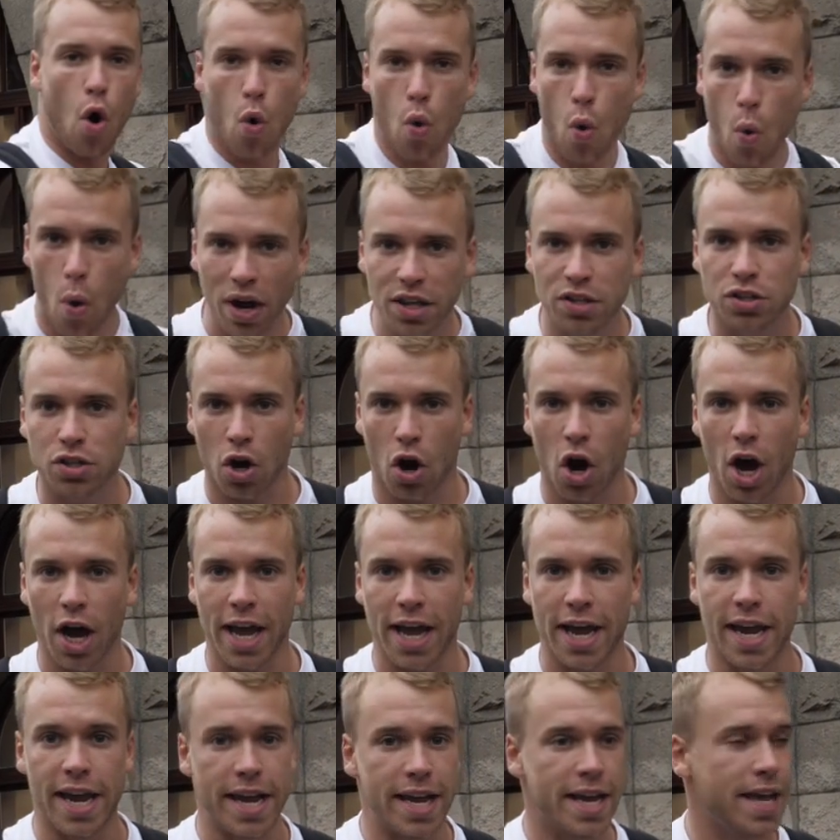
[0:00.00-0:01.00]
always got
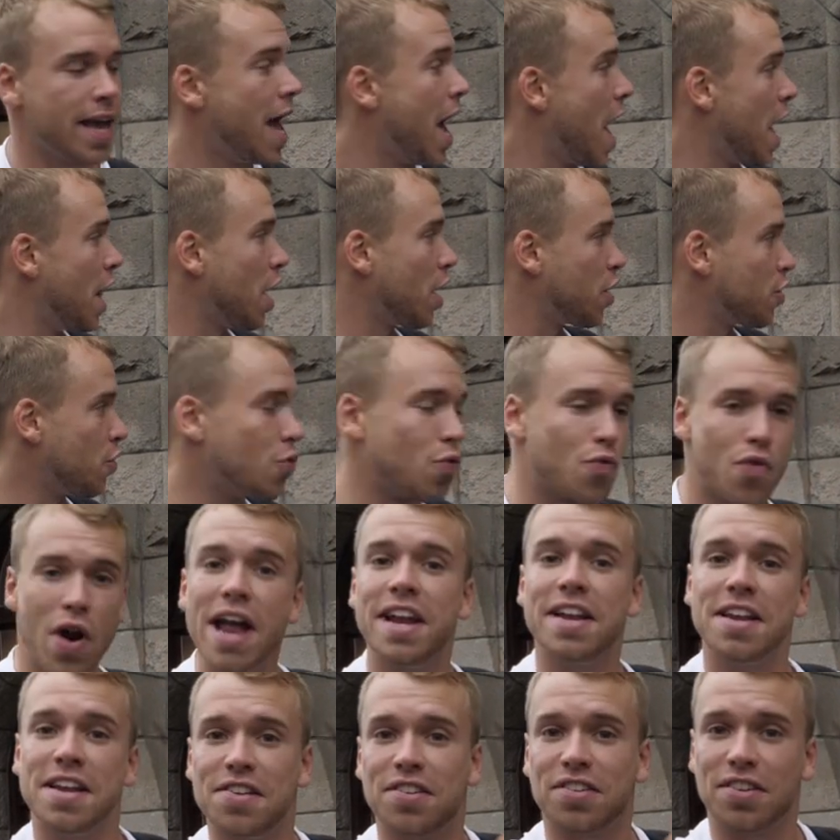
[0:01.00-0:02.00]
heat, and I can
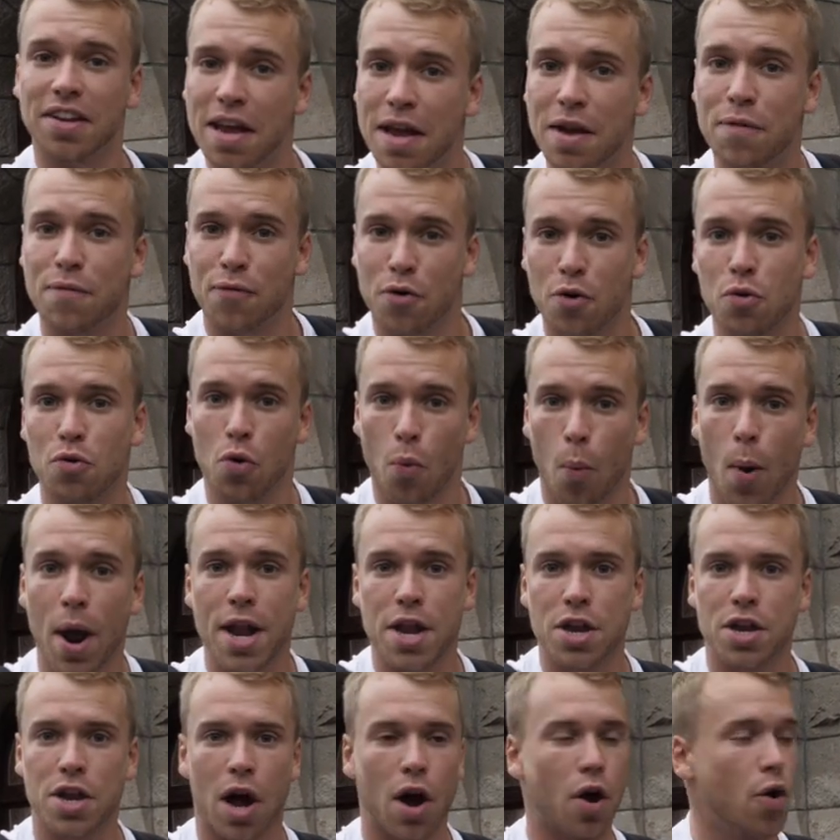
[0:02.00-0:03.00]
already see through the
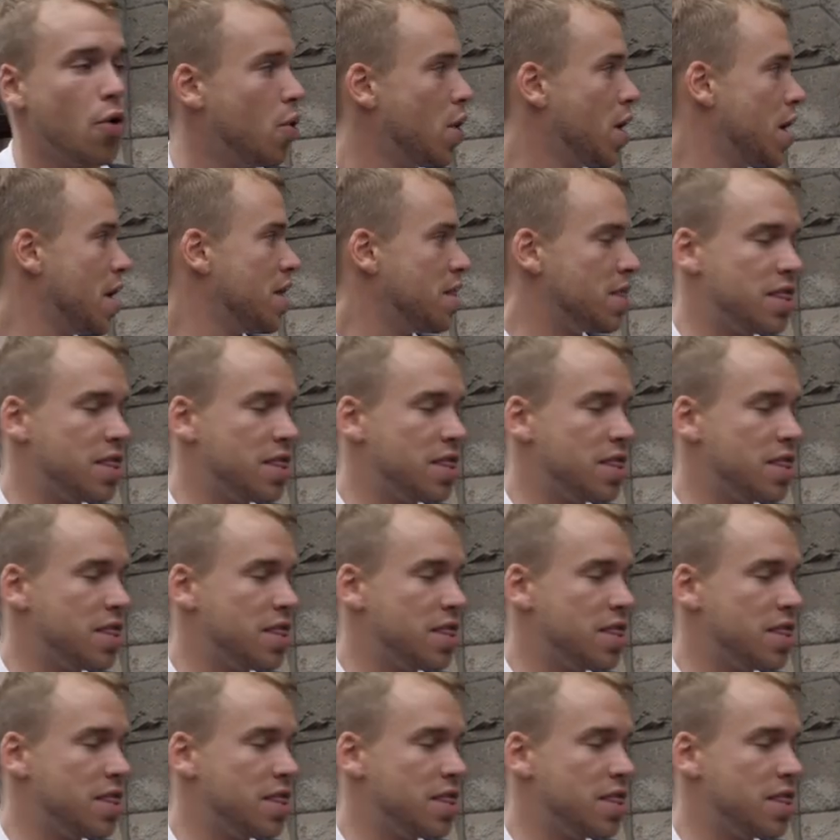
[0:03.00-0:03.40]
window